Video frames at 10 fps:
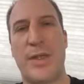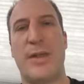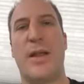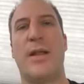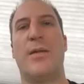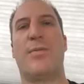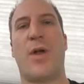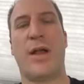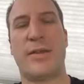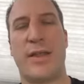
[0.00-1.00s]
it,
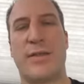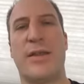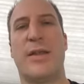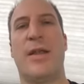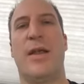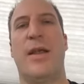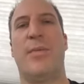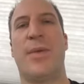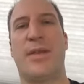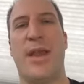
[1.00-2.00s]
process it,
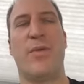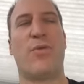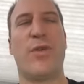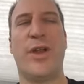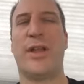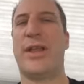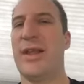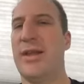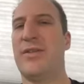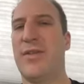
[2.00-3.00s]
but then really
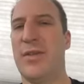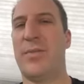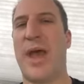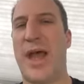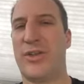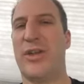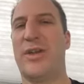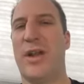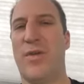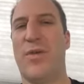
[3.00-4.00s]
get into the
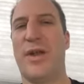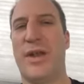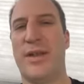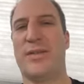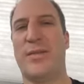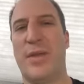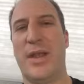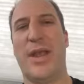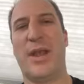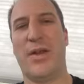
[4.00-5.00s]
passion of what it is to
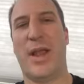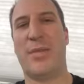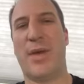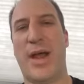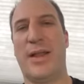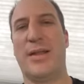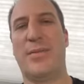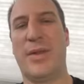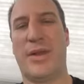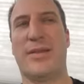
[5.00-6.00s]
be an airline pilot
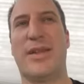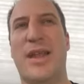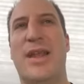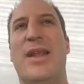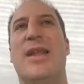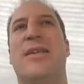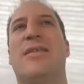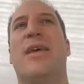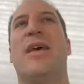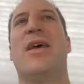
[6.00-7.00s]
because it
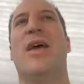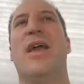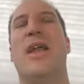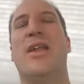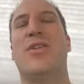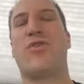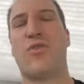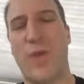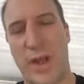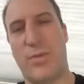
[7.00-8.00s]
is
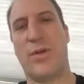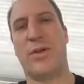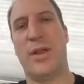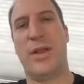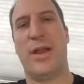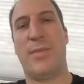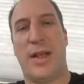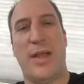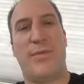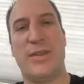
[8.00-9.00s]
incredible. And
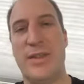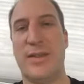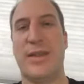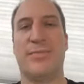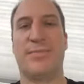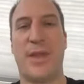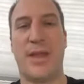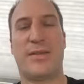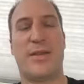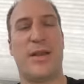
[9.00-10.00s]
my life is easy.
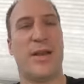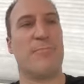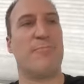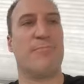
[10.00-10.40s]
It's uh,